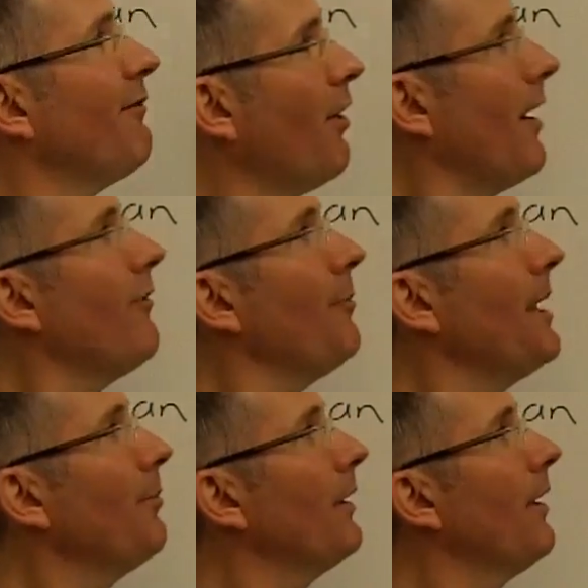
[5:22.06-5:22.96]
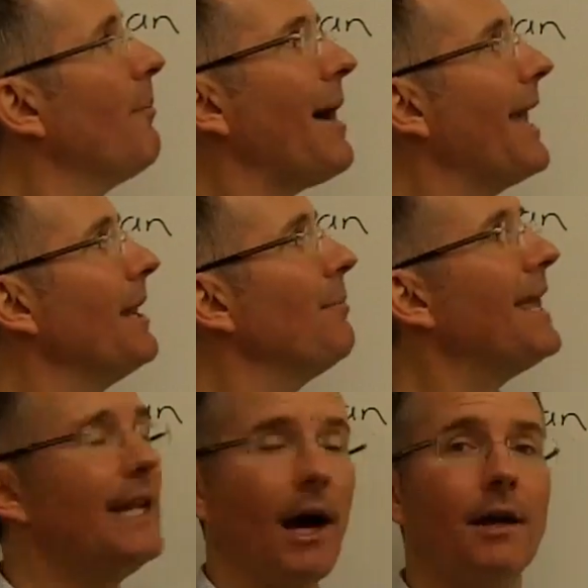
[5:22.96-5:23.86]
5 people are paid
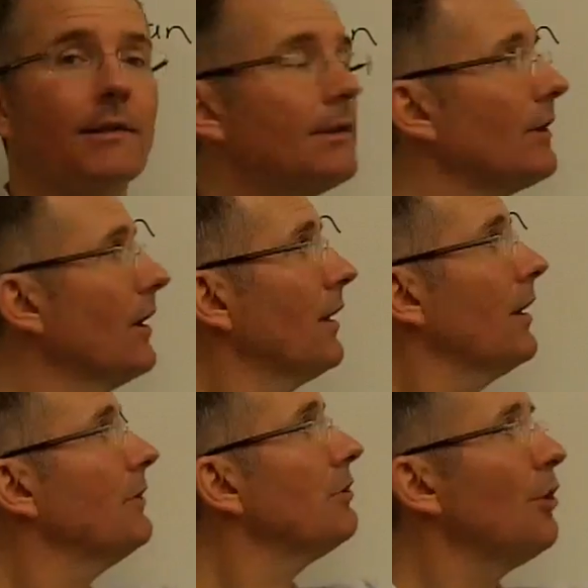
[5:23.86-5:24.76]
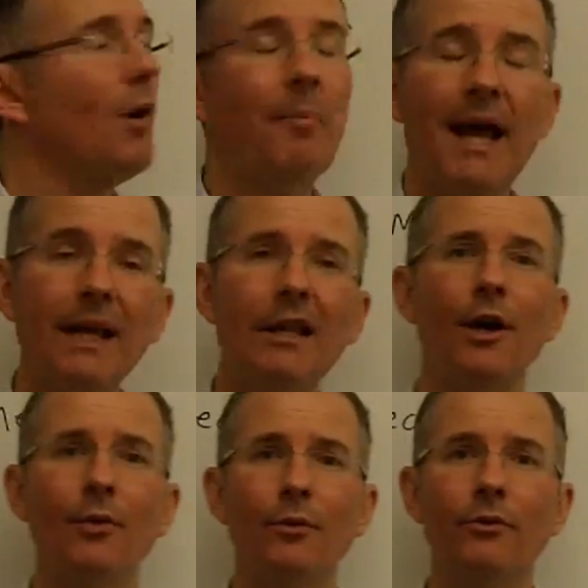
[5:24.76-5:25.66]
peanuts and 2 are paid
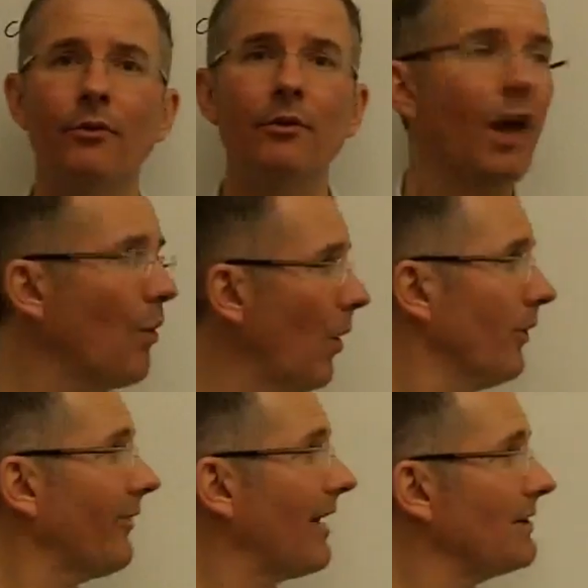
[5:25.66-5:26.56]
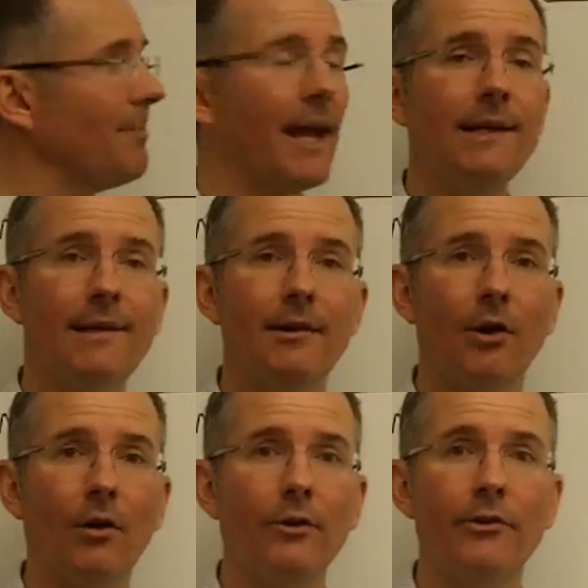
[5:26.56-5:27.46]
loads. No one's actually paid
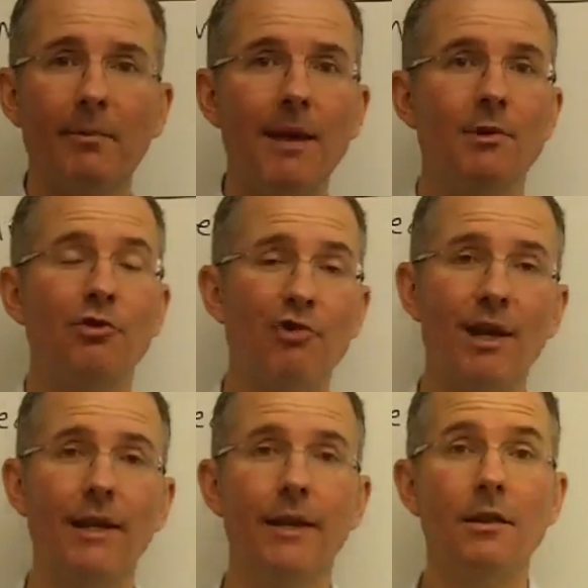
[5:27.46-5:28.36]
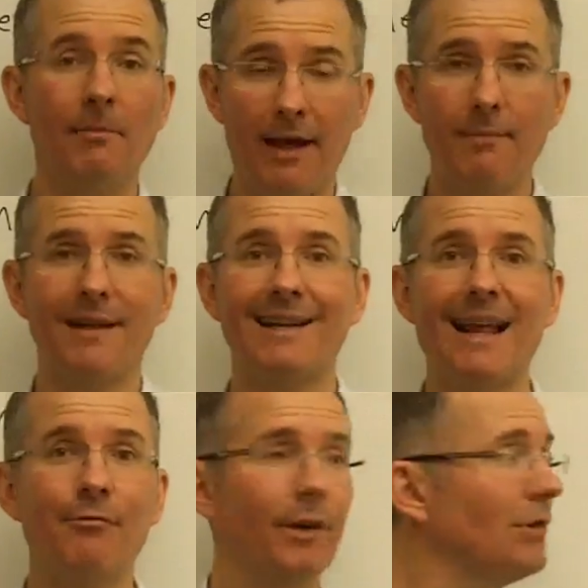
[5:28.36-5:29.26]
$10. It may be strictly the
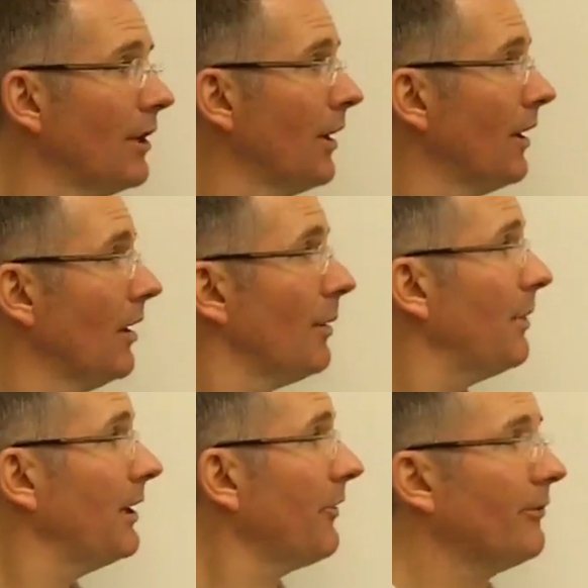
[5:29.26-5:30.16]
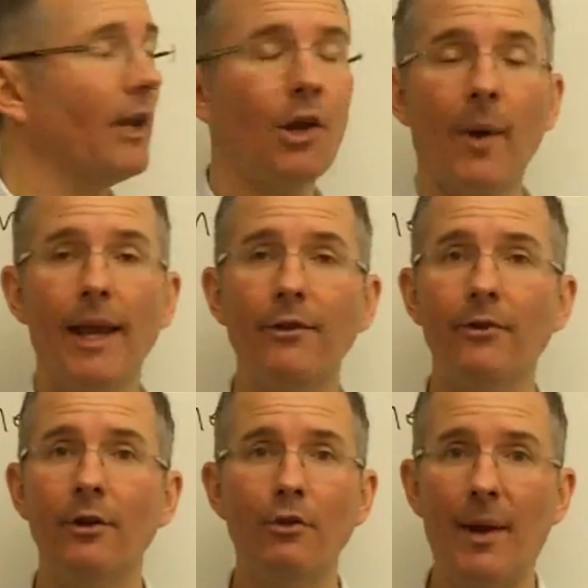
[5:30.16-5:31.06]
mathematical average, but it doesn't
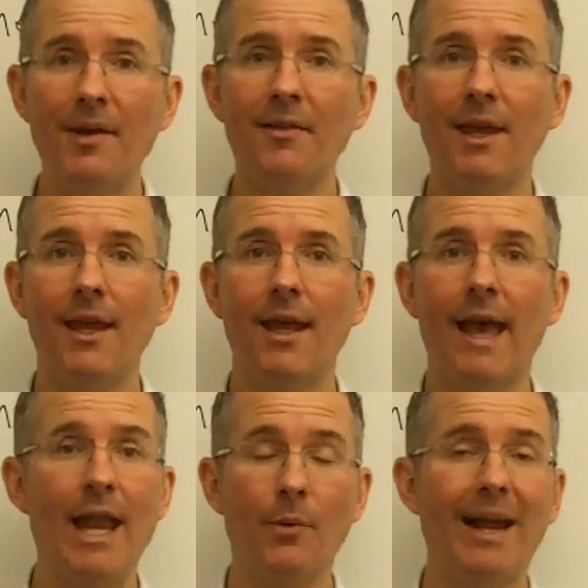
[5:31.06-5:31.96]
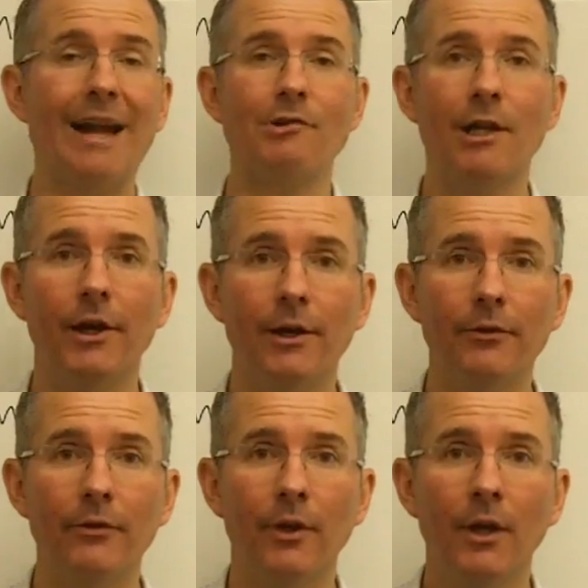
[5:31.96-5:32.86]
equate to anything anyone actually
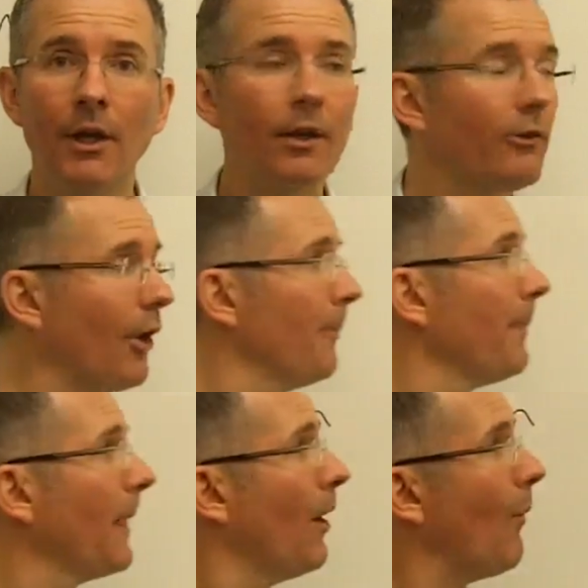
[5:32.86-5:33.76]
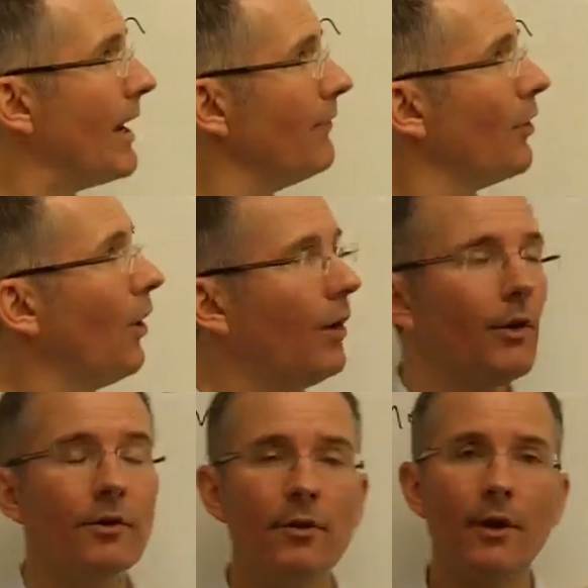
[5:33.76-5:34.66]
earns. So where you've
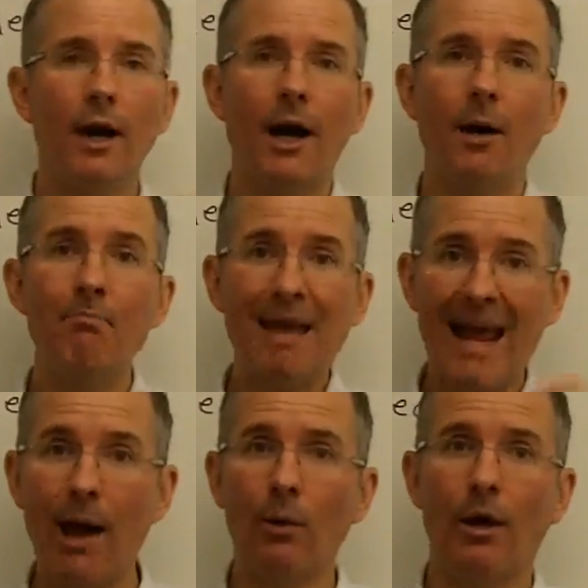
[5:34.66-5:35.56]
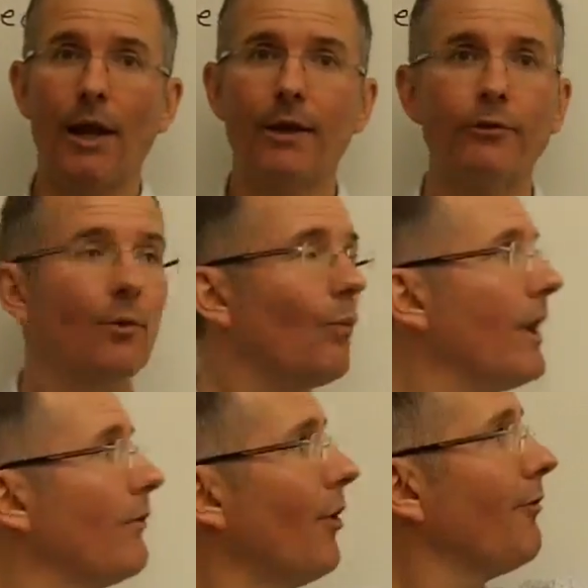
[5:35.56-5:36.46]
got big outliers,
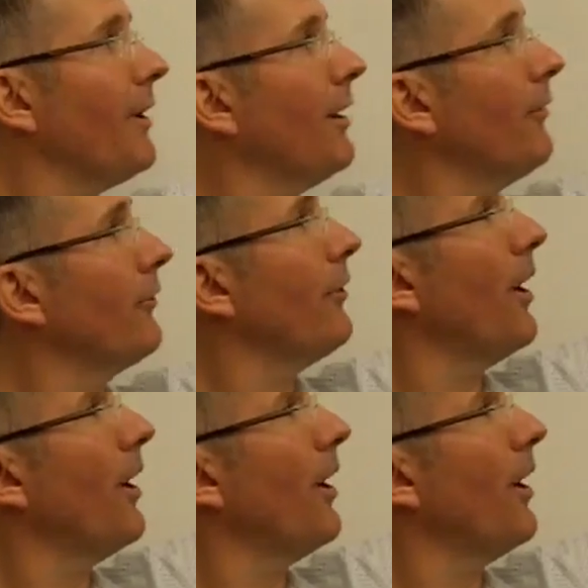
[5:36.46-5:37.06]
where you've got figures